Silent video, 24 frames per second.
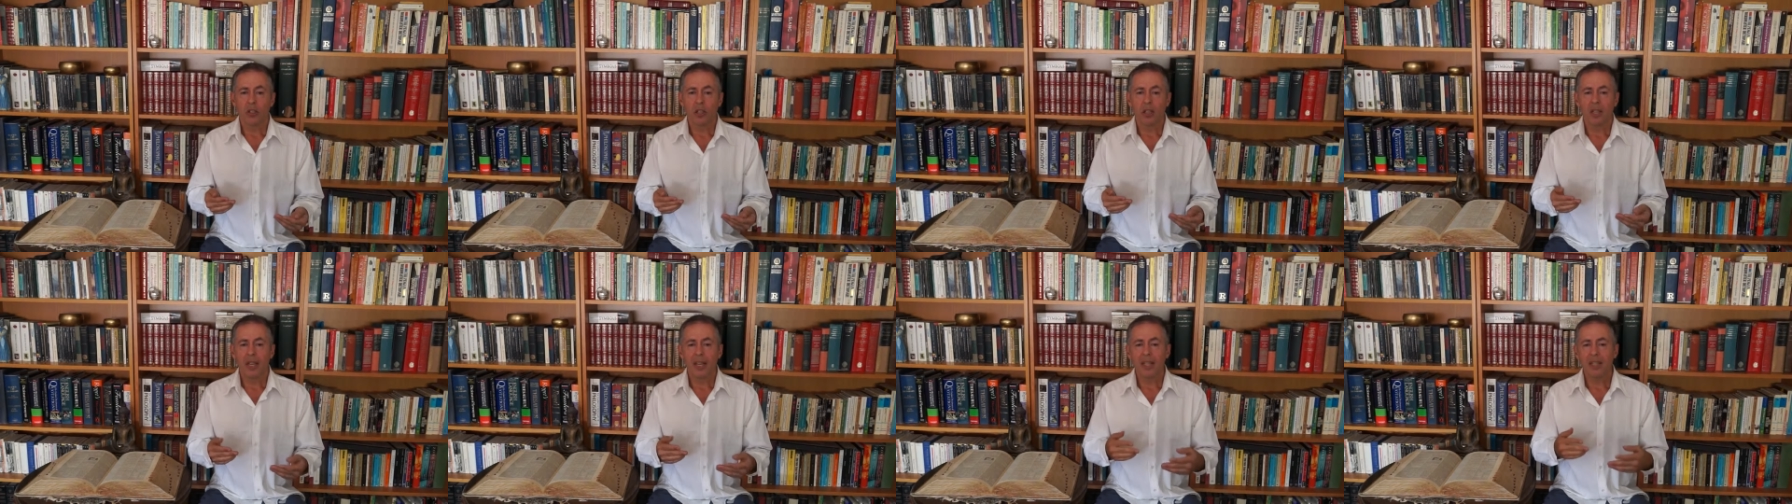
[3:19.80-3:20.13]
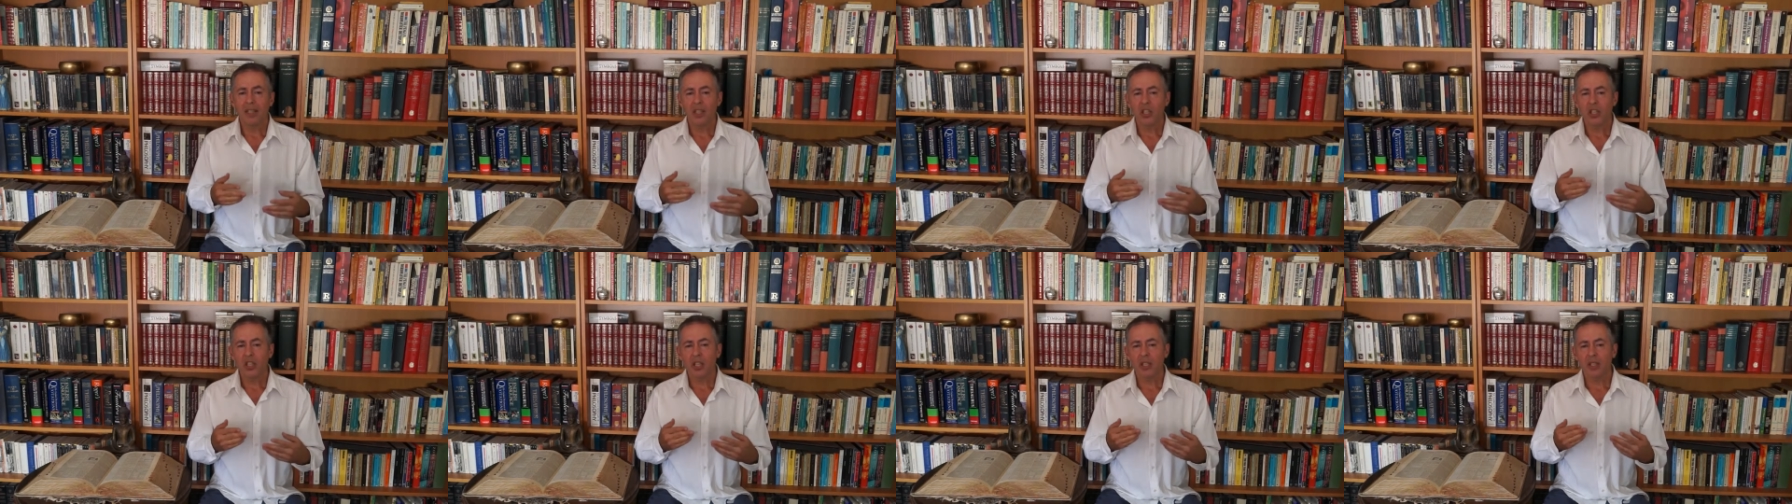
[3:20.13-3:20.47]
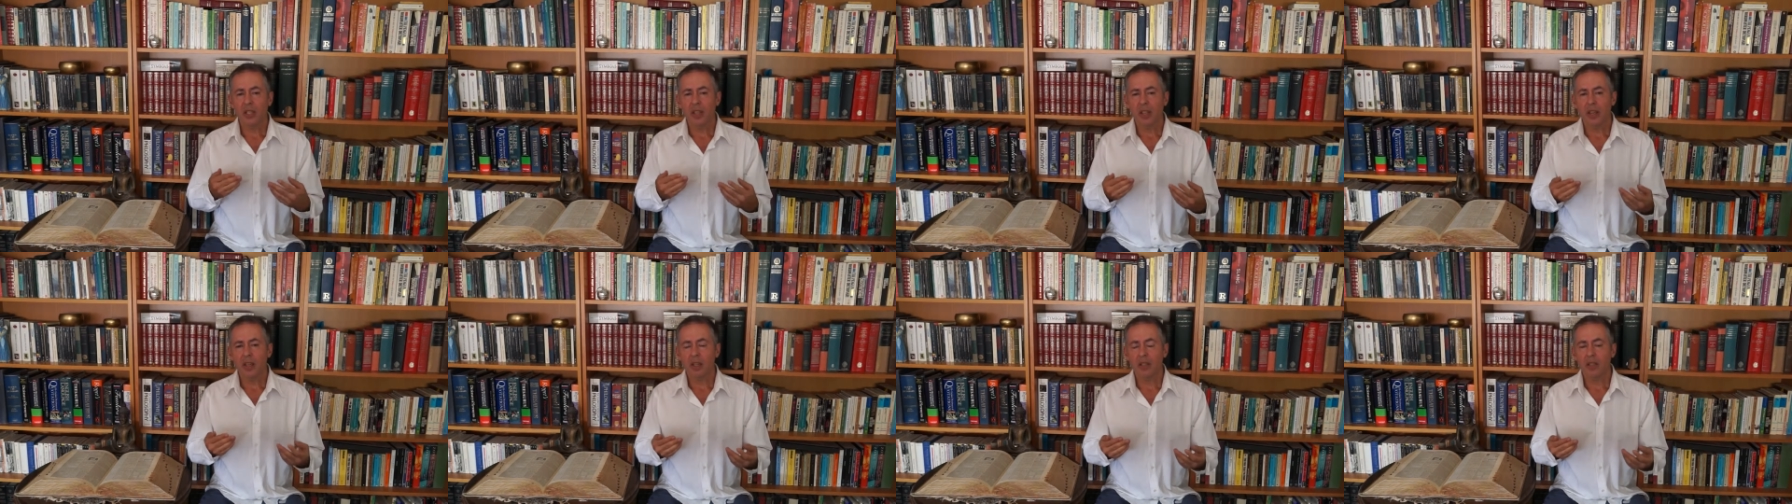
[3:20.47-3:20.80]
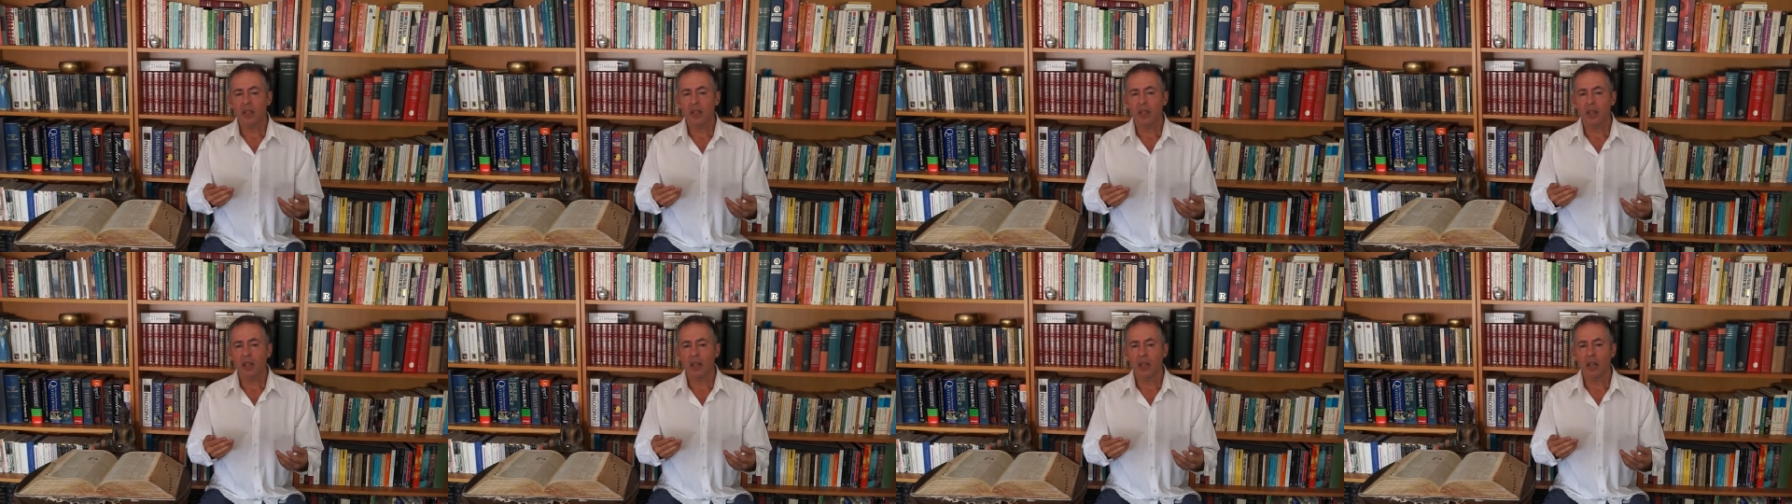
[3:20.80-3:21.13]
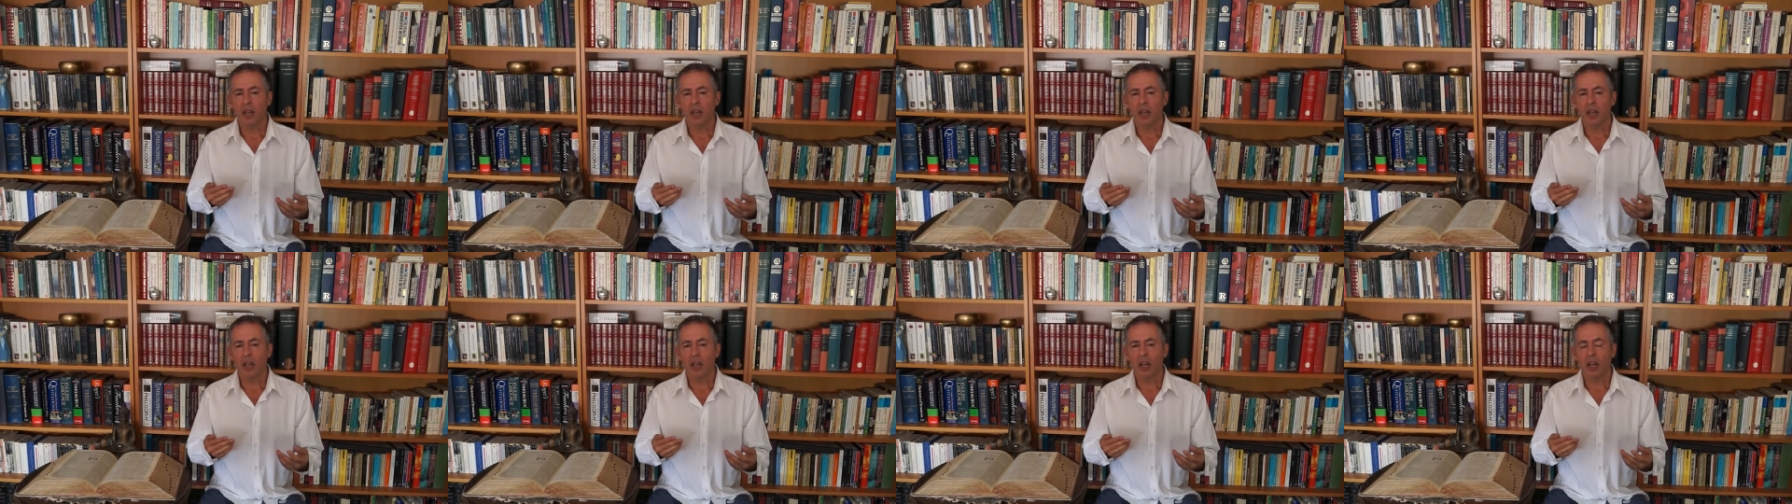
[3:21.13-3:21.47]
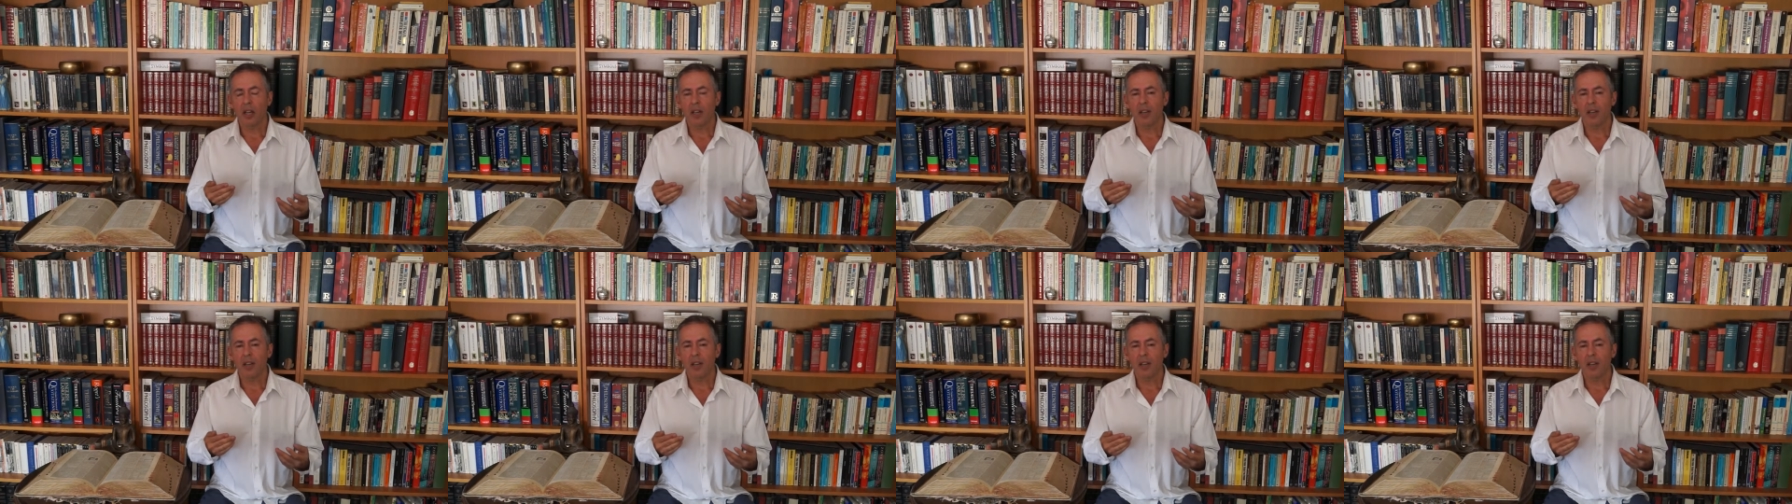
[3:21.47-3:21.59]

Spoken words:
English is thus a